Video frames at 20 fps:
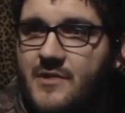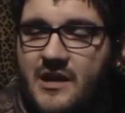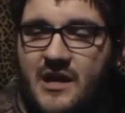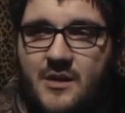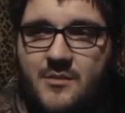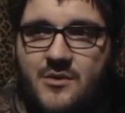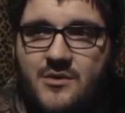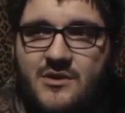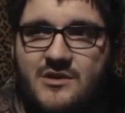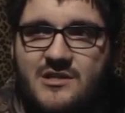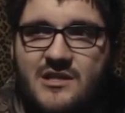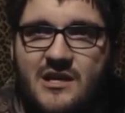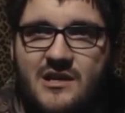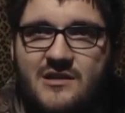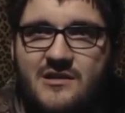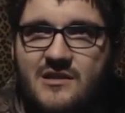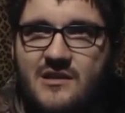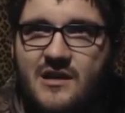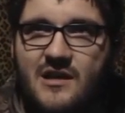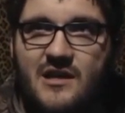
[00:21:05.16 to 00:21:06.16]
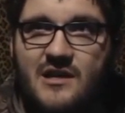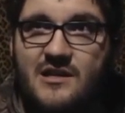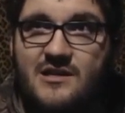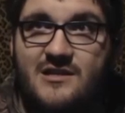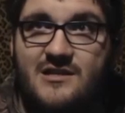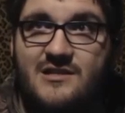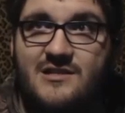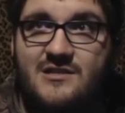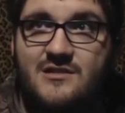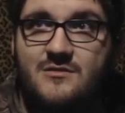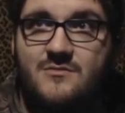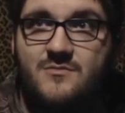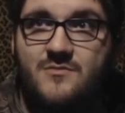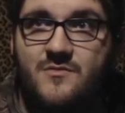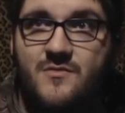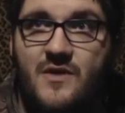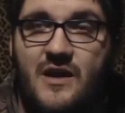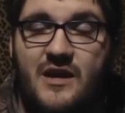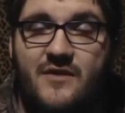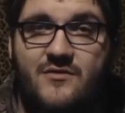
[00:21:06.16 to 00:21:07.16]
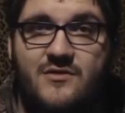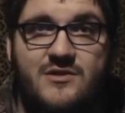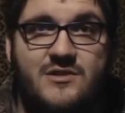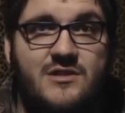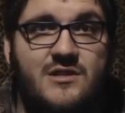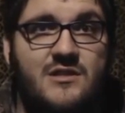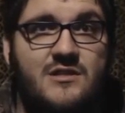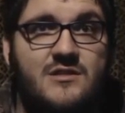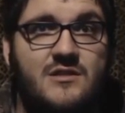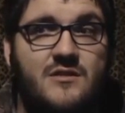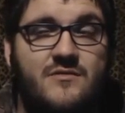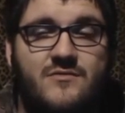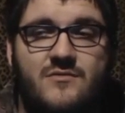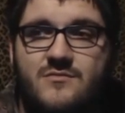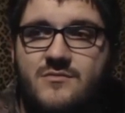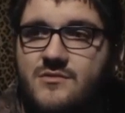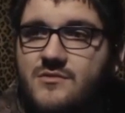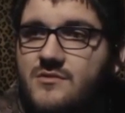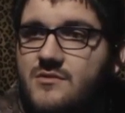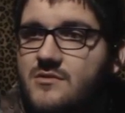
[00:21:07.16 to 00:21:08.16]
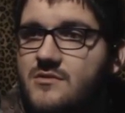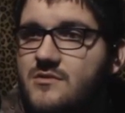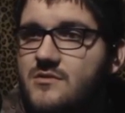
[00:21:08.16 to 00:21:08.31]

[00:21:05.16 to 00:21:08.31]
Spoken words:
I can't remember exact. I got at least 5 or 6 of them.